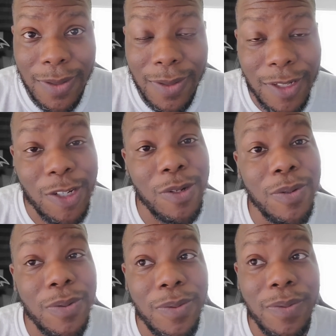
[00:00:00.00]
to
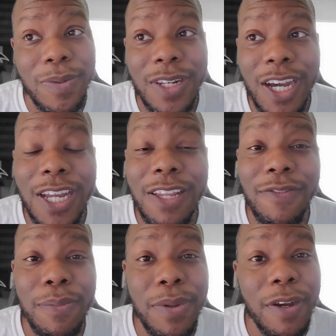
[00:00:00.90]
not
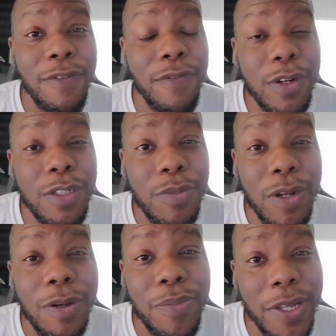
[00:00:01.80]
even be a
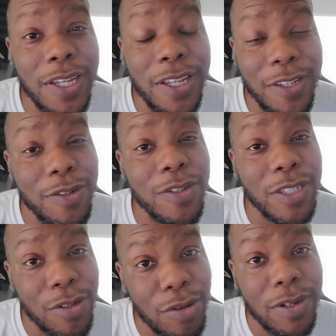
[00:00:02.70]
first-round pick and you a
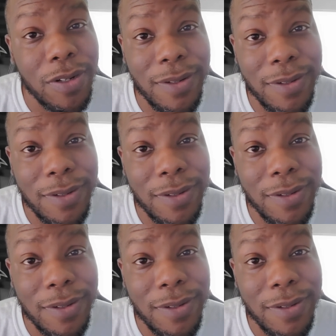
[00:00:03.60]
starter.